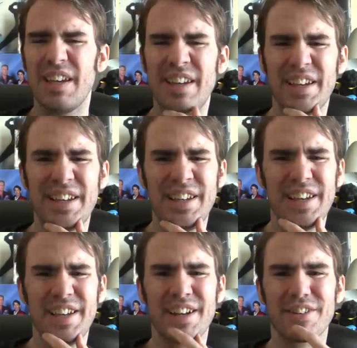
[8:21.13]

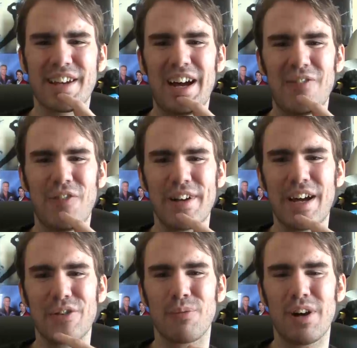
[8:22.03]
you know, it's kind of funny,
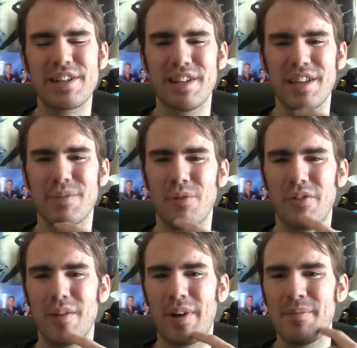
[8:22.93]
I was watching this
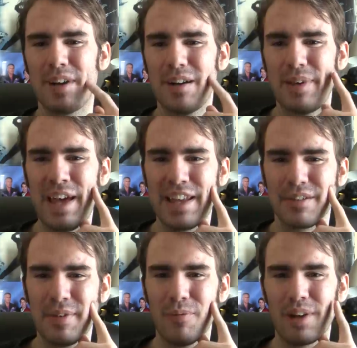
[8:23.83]
movie and my mom
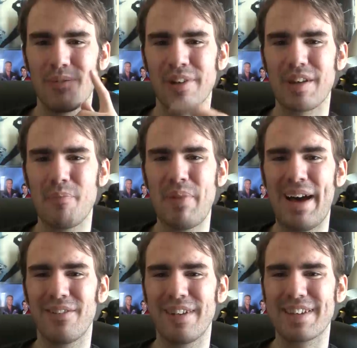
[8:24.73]
asked me what it was
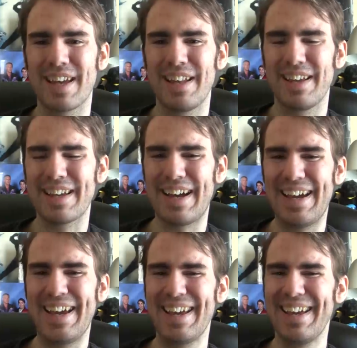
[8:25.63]
about, and it's kind of like,
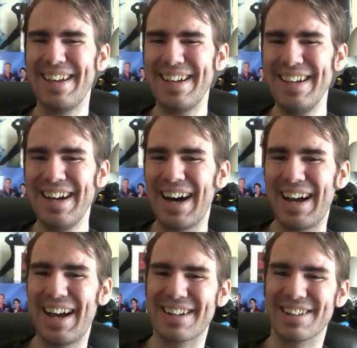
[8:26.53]
I
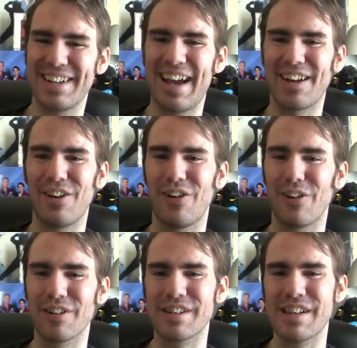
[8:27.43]
actually had a
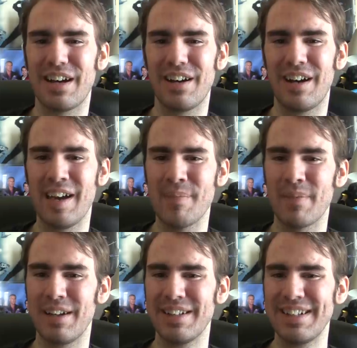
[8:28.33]
hard
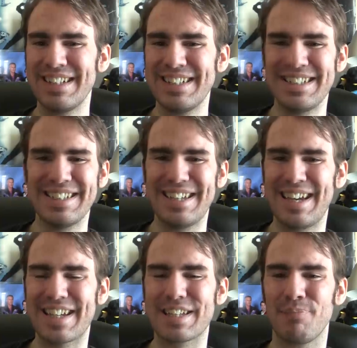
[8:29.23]
time
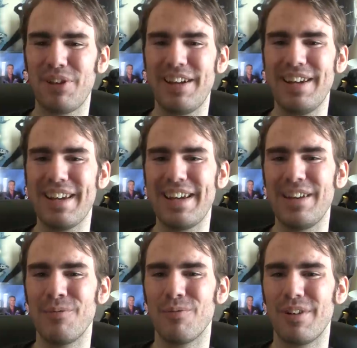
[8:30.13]
explaining it
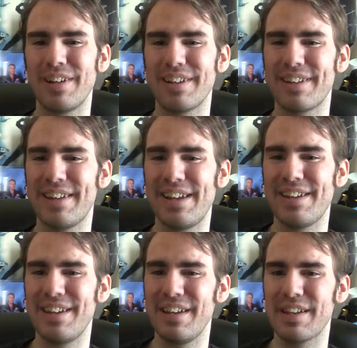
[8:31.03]
in one
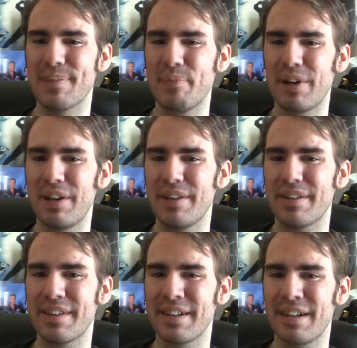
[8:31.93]
sentence, but,
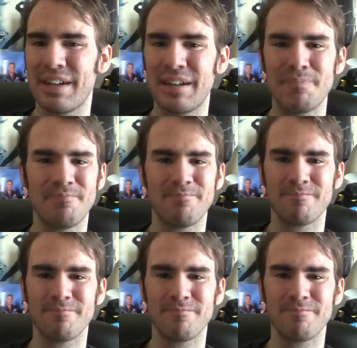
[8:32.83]
so